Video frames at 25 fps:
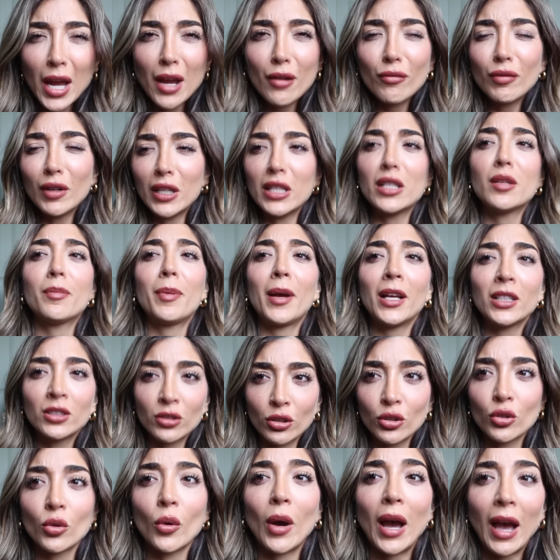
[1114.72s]
it really depends
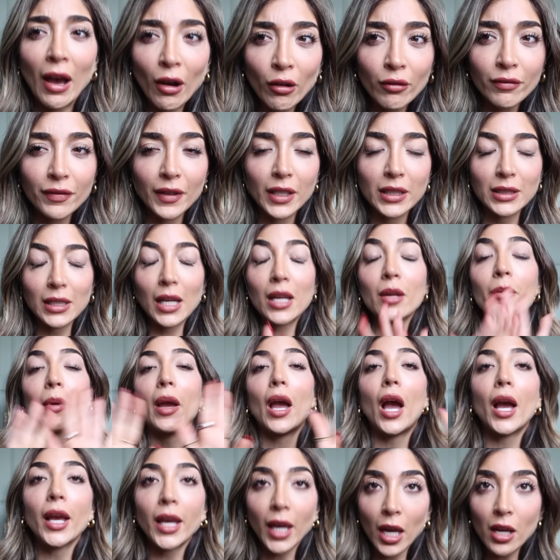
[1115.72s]
on your outfit. Anyway,
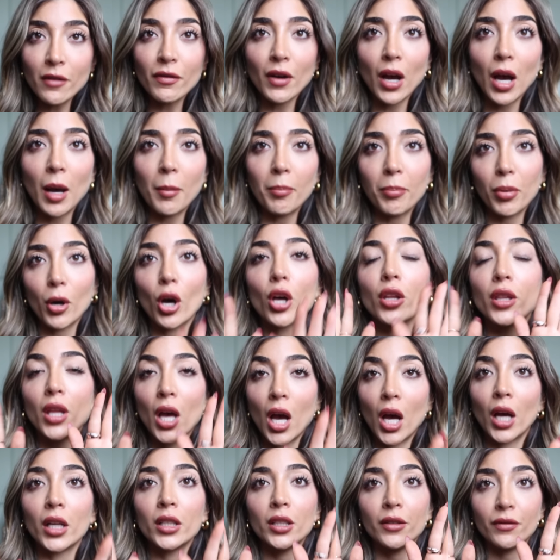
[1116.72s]
I gave up on the
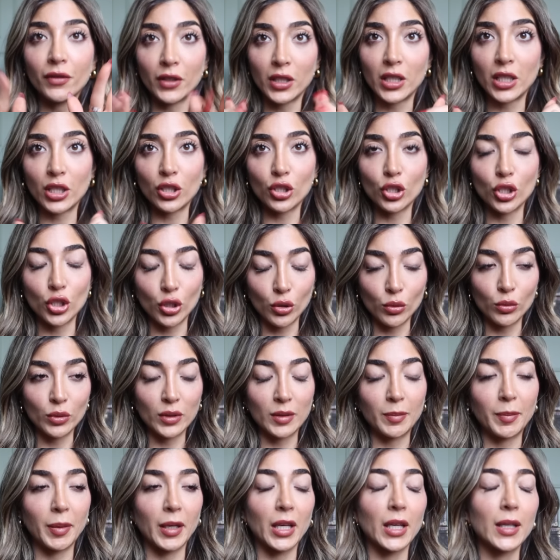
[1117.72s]
hunt for these
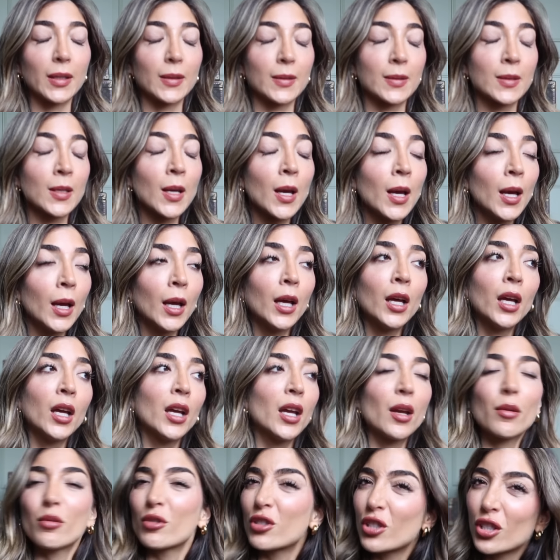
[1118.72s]
shoes because
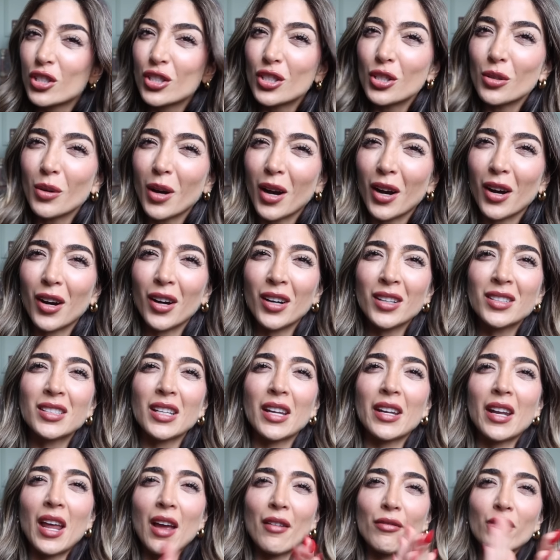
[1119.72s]
it was just too hard
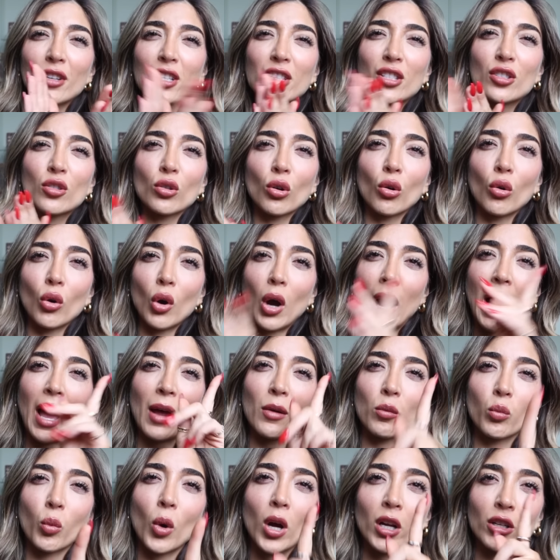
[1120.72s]
and every store
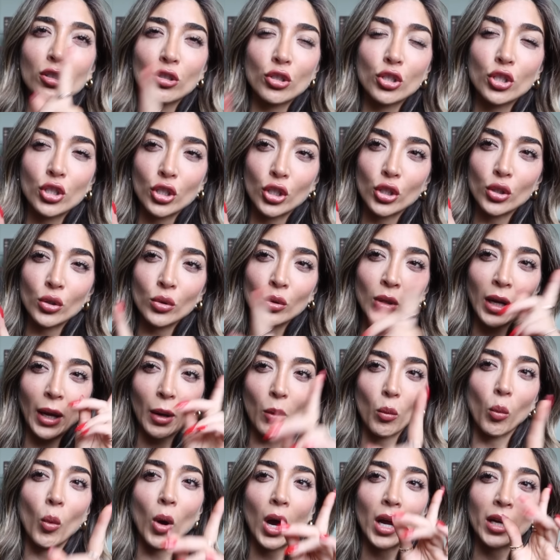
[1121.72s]
had one shoe
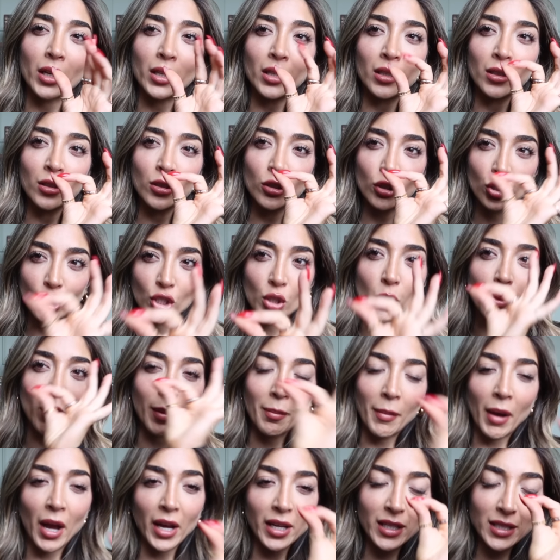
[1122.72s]
like one shoe
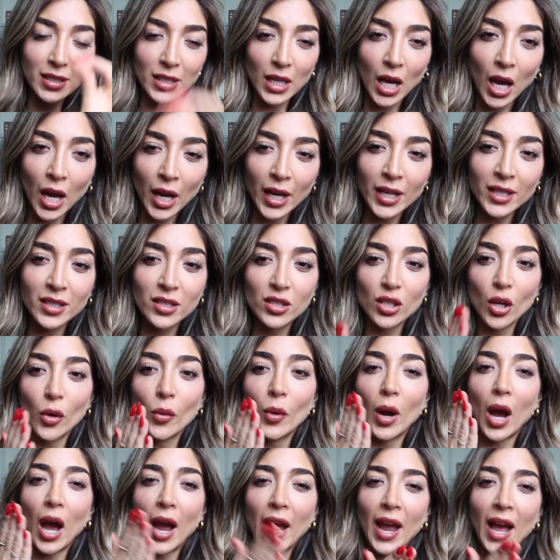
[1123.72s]
in my size
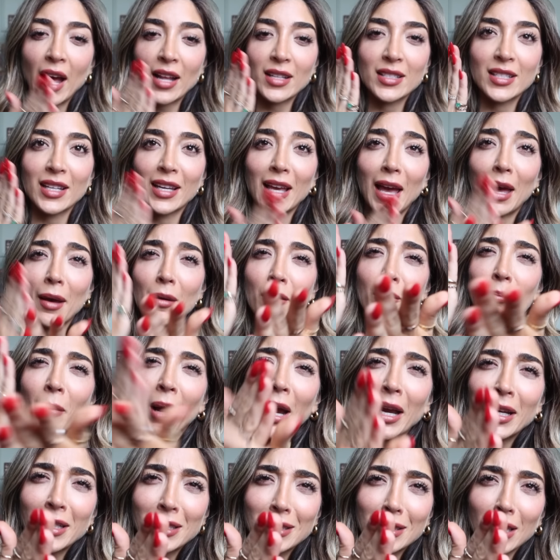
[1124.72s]
so I had to get
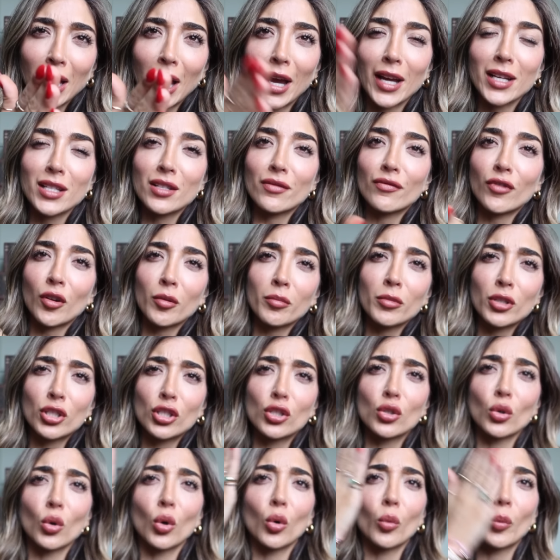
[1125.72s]
my size from the
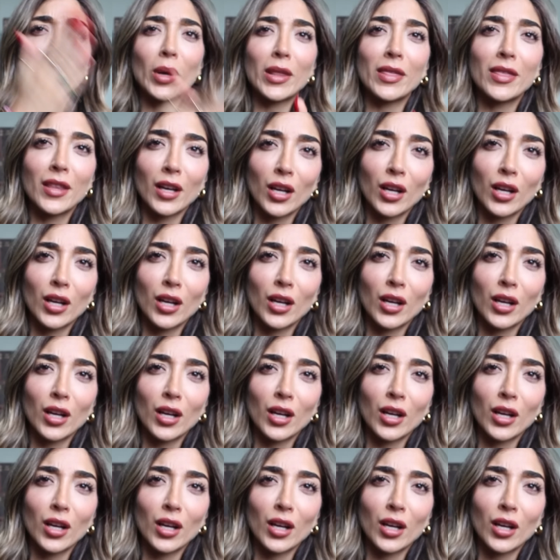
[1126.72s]
store with